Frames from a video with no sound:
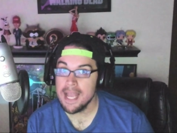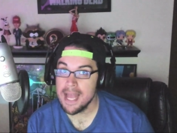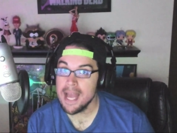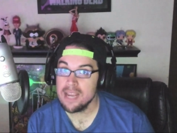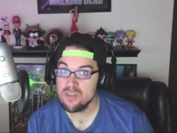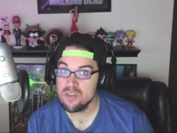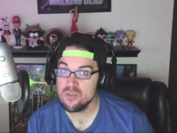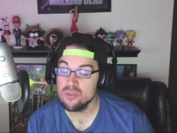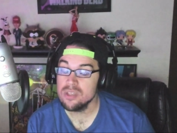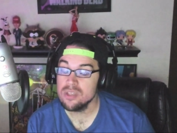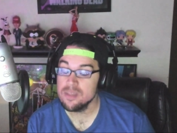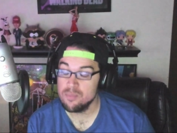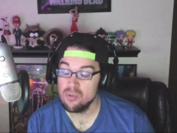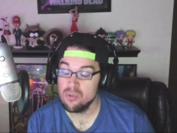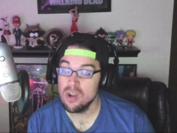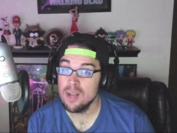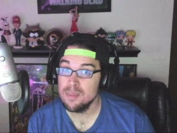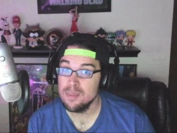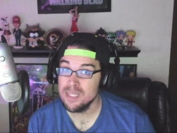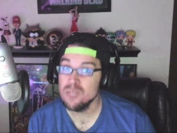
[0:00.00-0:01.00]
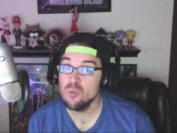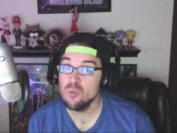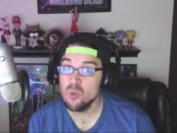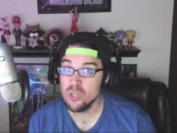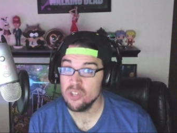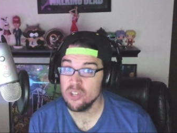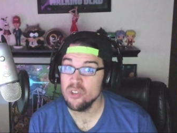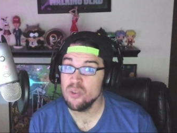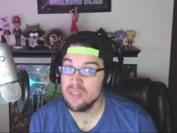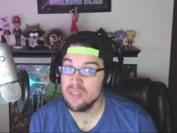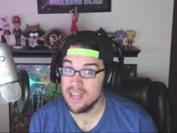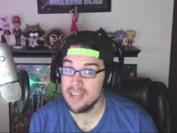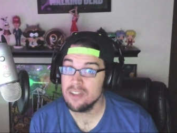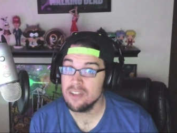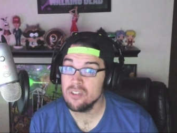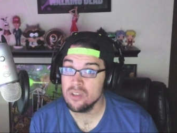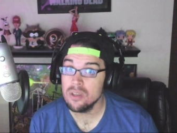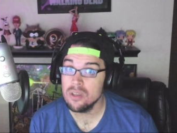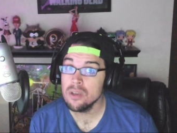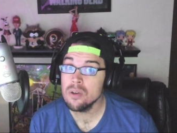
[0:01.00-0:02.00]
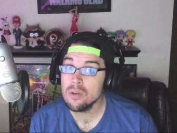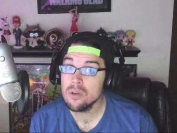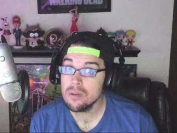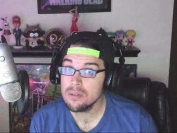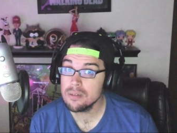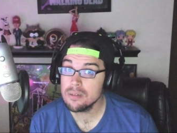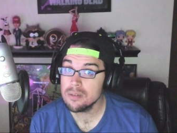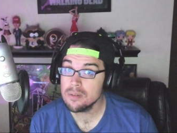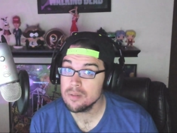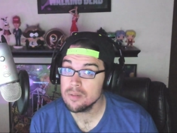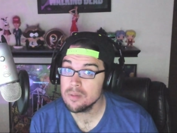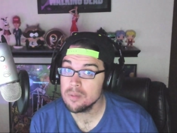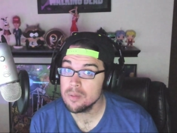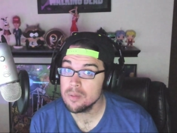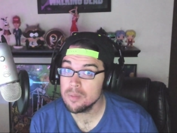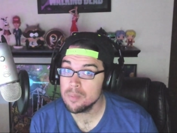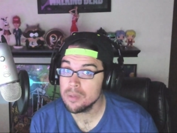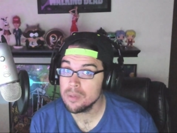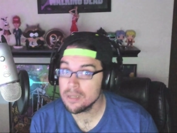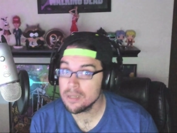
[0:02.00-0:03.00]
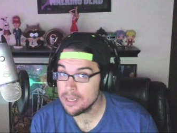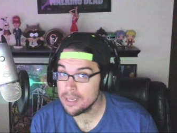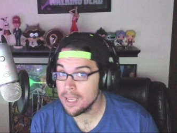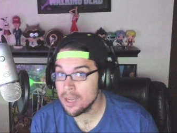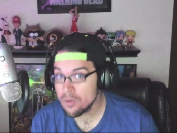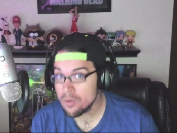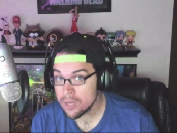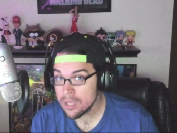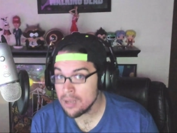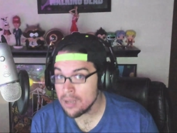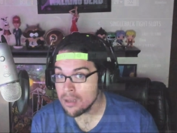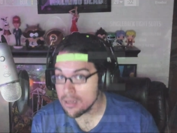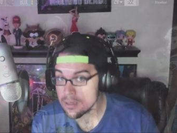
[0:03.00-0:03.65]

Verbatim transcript: I actually probably would do that to you. But carry